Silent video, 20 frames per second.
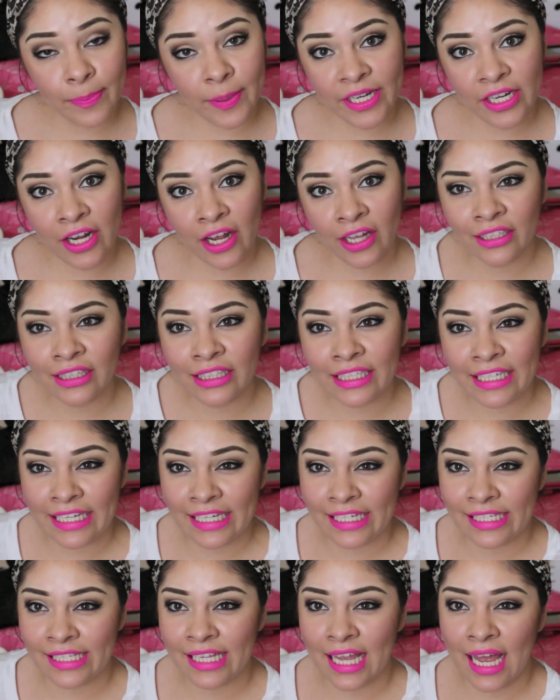but not
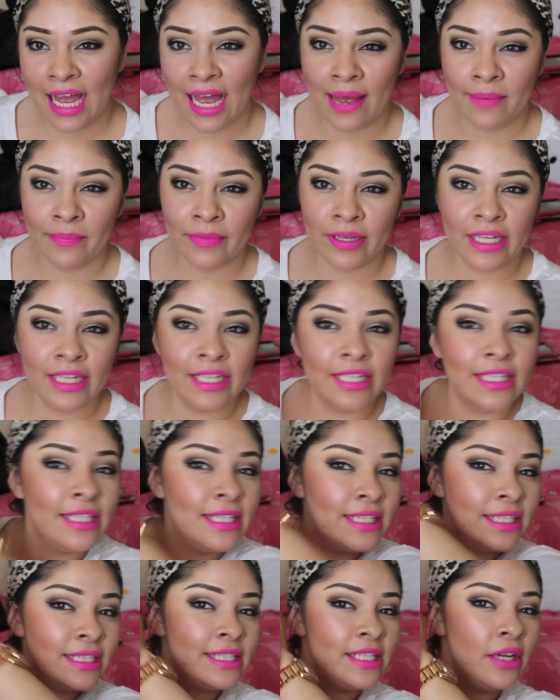least, I'm
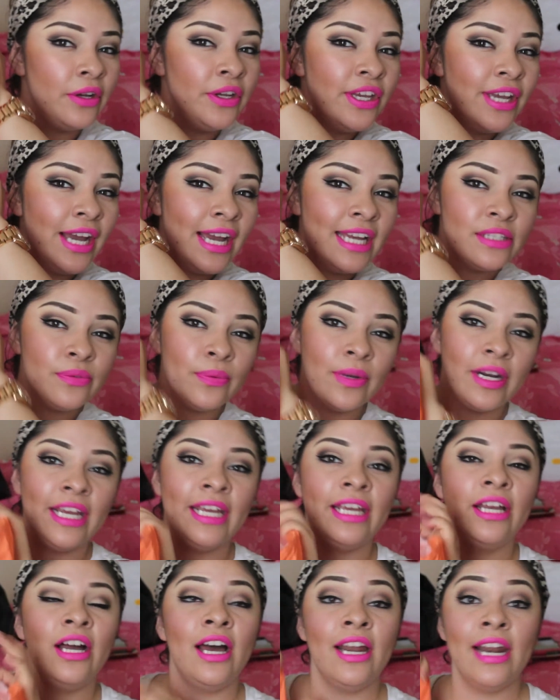gonna tell you guys what
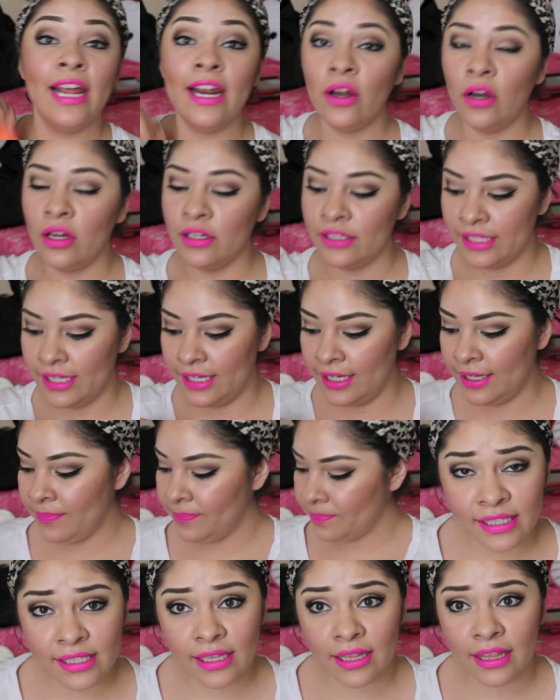I got at
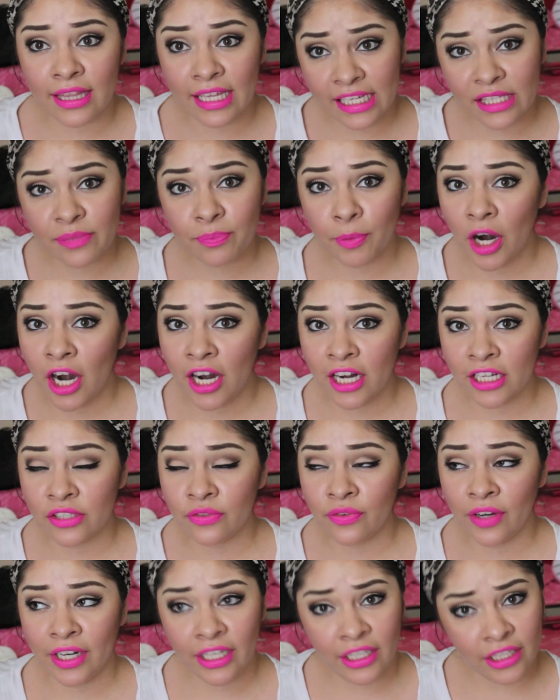Ulta. These
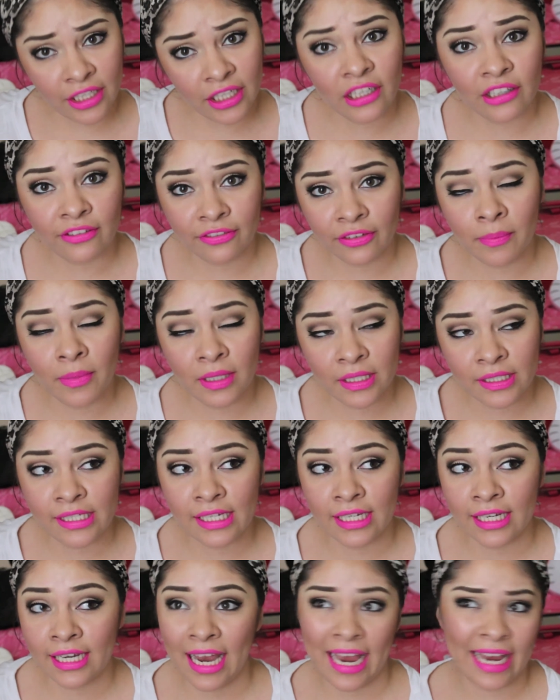products right here from
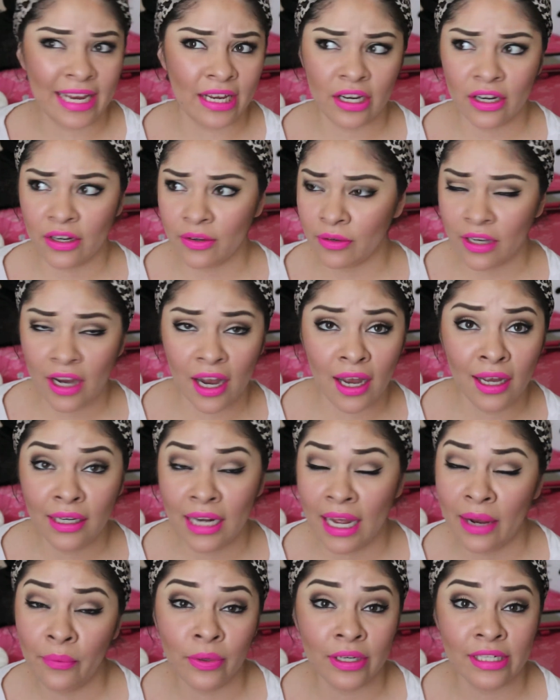Ulta,
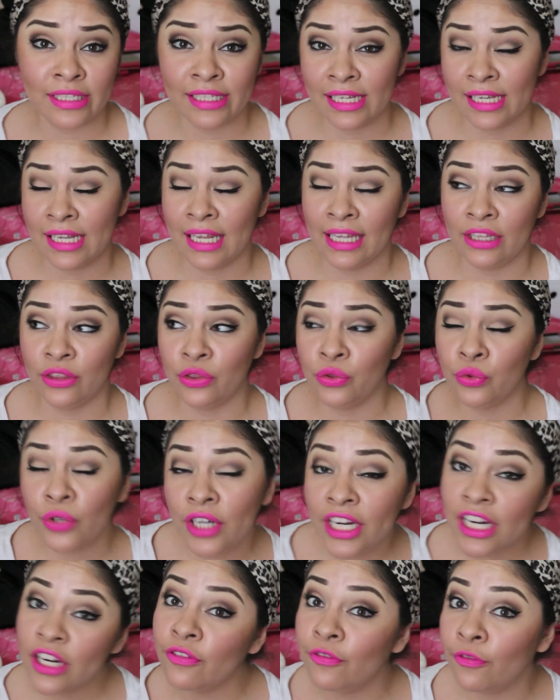I want to say like
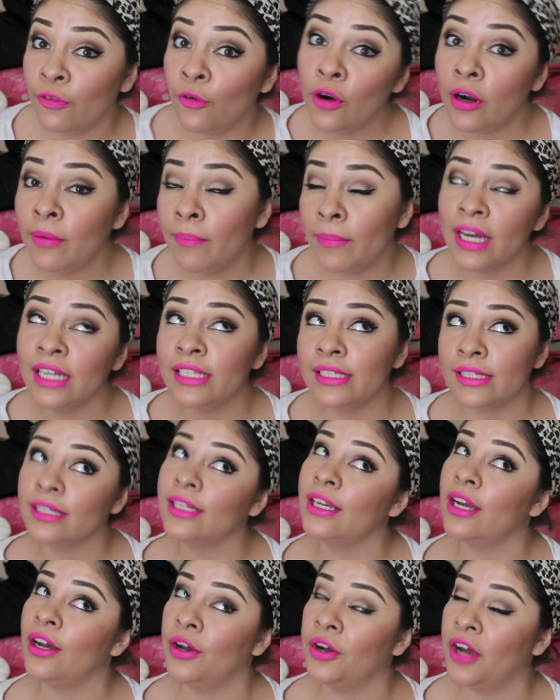3 to 4 months
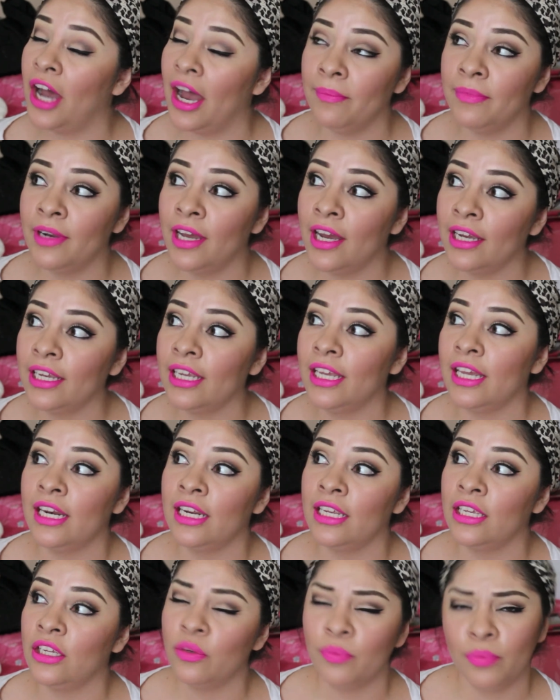ago. I'm not
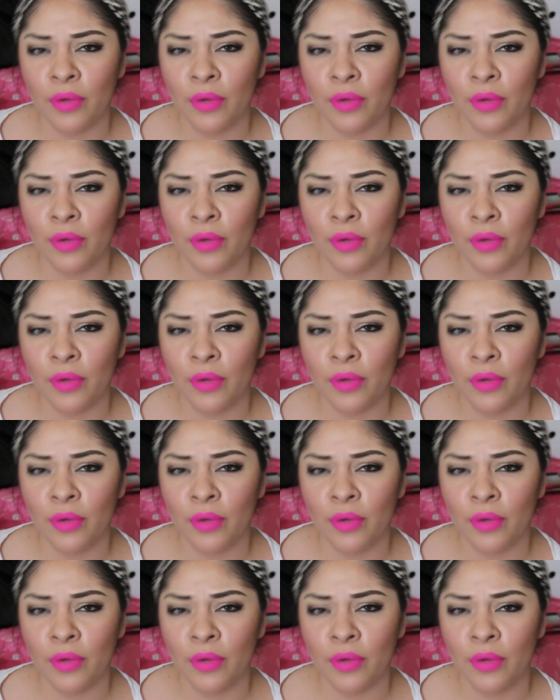kidding you,